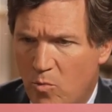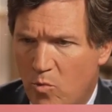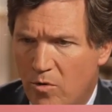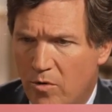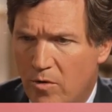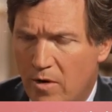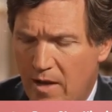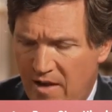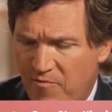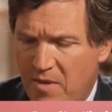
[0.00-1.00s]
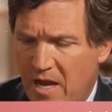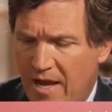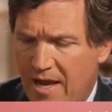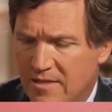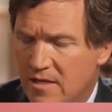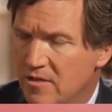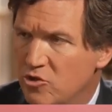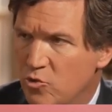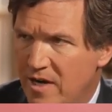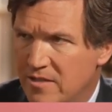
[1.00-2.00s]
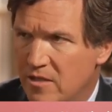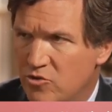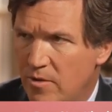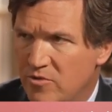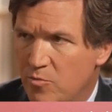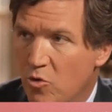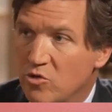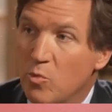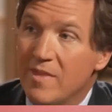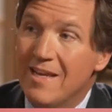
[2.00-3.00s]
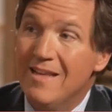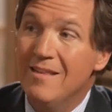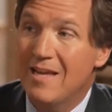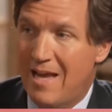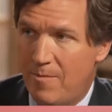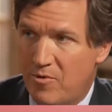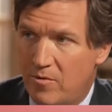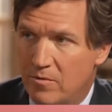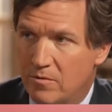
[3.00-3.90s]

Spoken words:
were FBI assets dressed as Trump supporters within the Capitol.